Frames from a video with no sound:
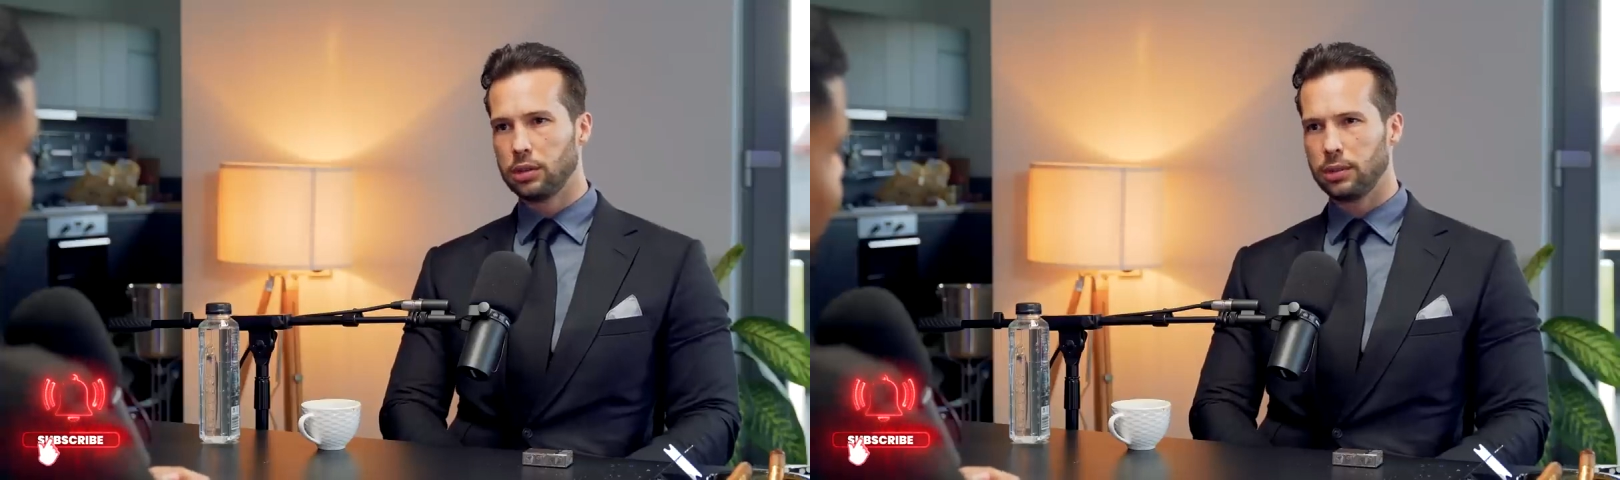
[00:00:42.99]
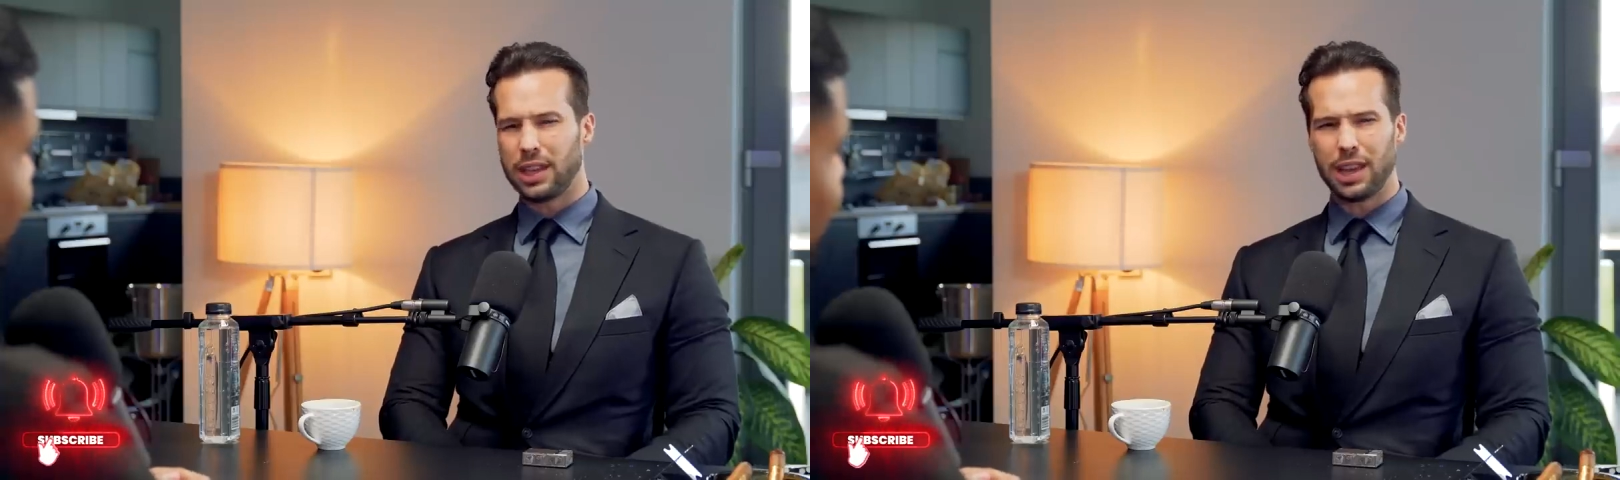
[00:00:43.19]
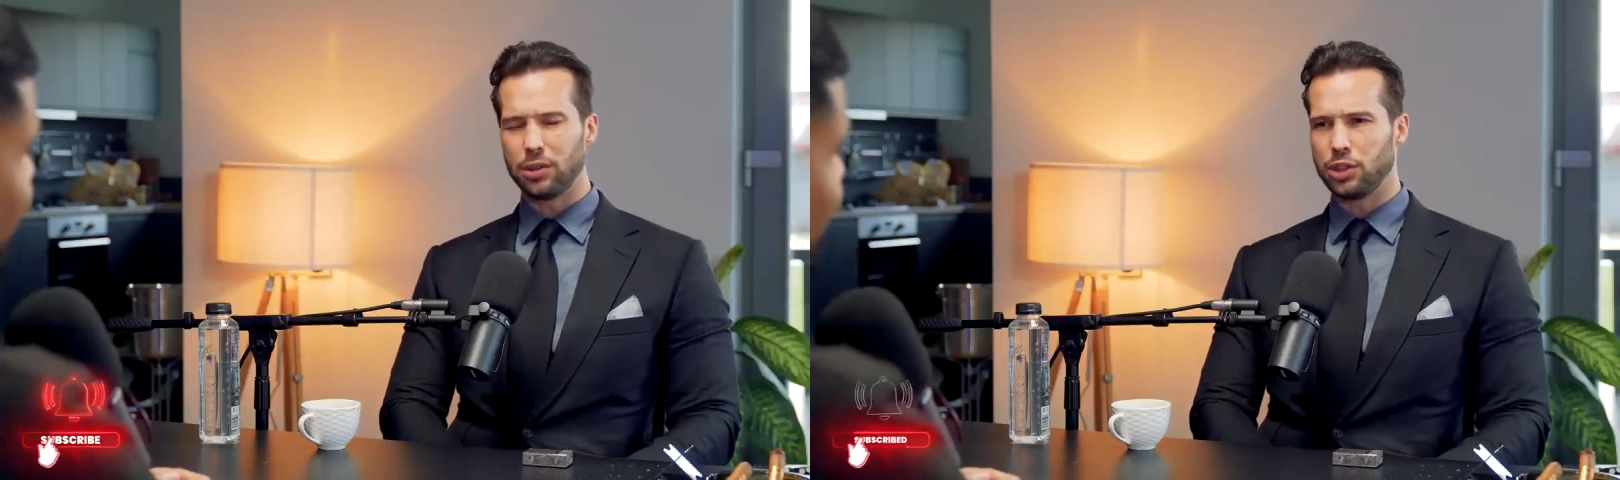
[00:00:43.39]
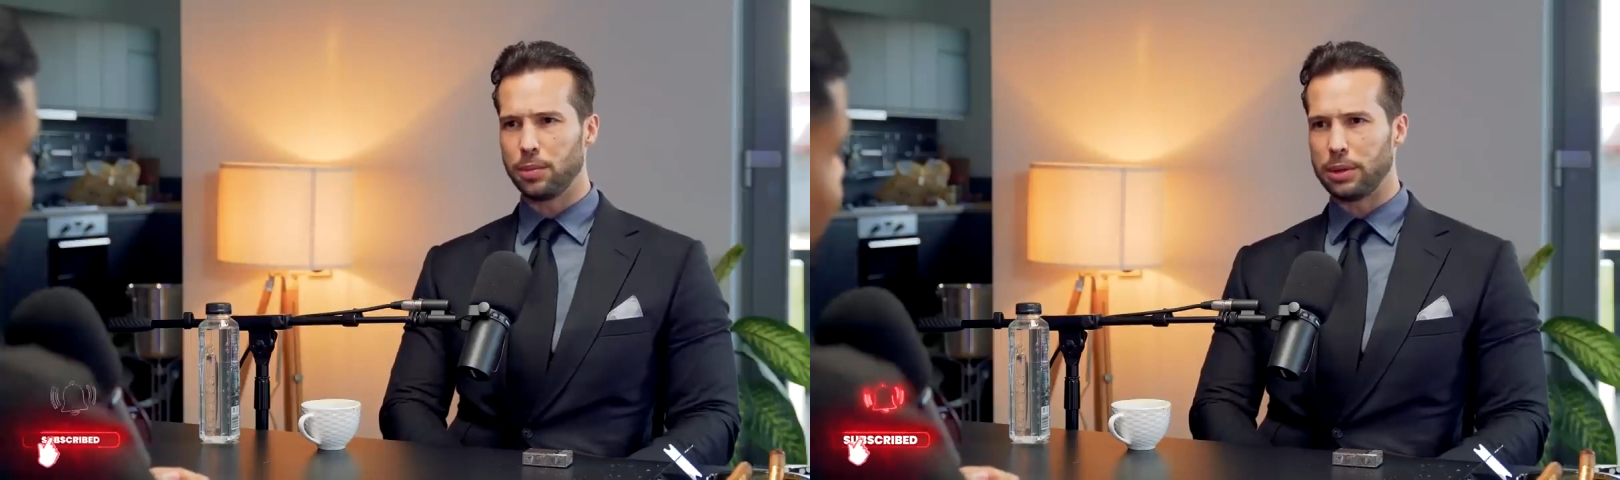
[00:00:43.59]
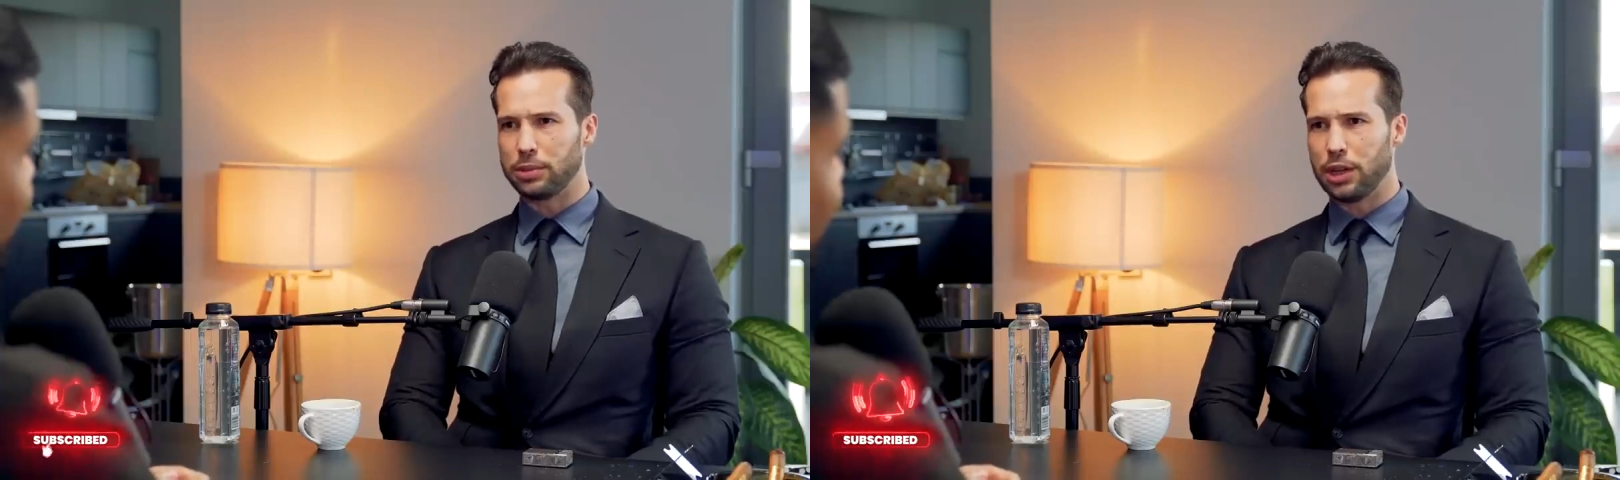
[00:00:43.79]
He can't go to jail
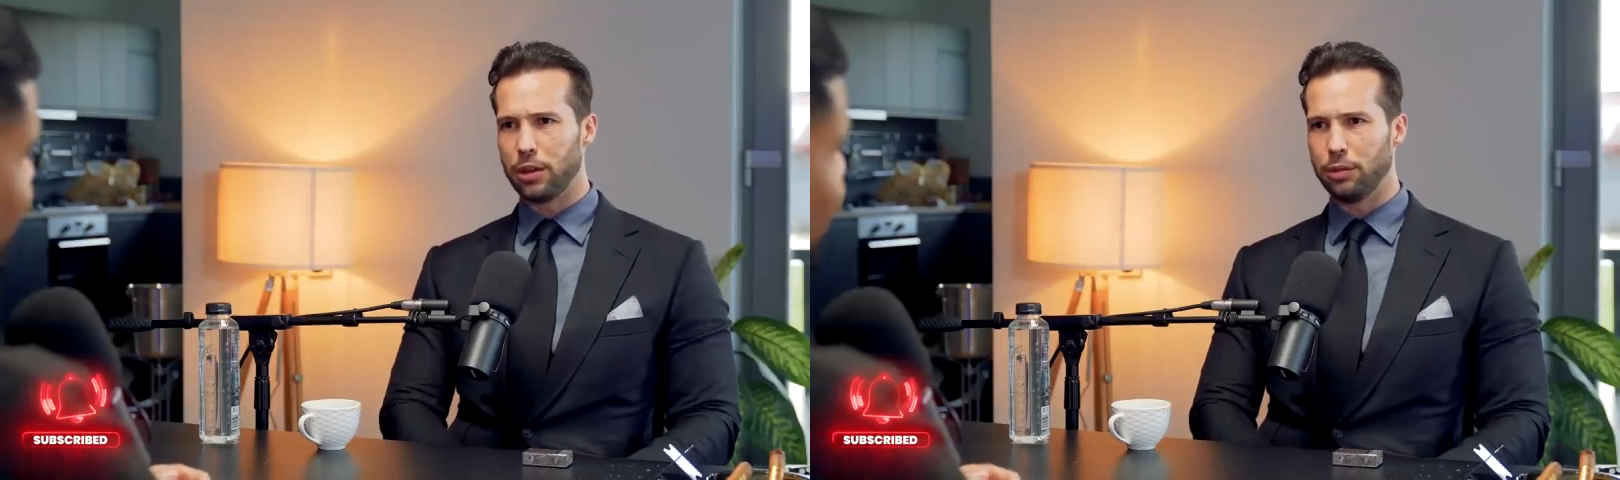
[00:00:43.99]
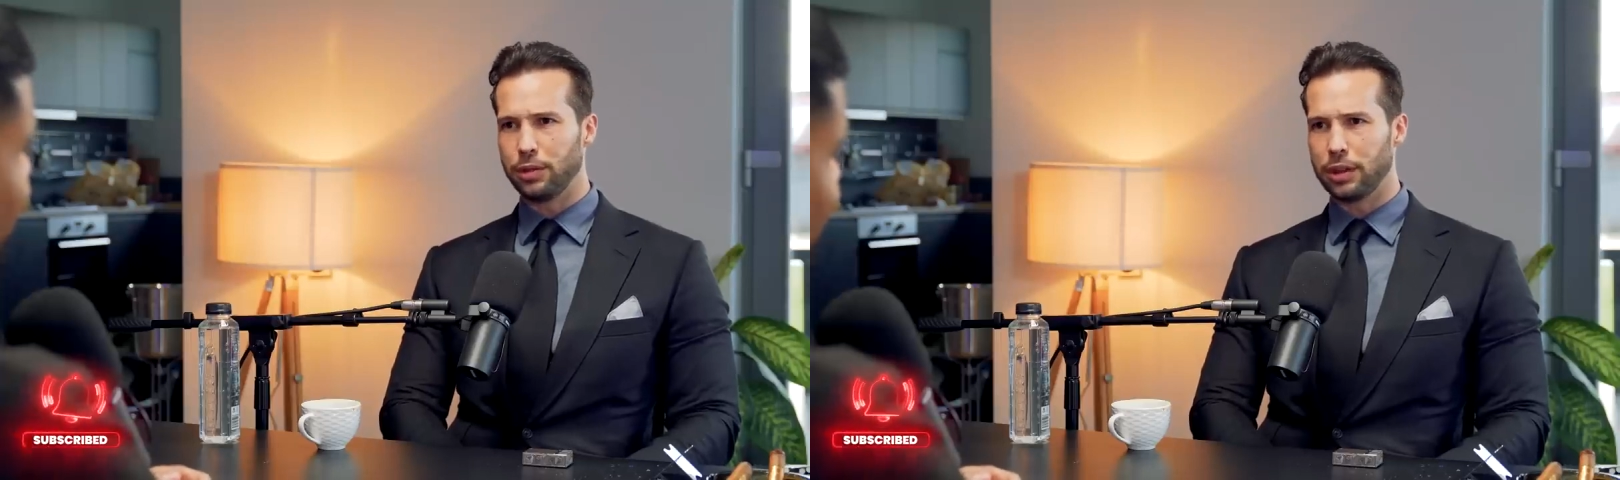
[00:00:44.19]
by himself.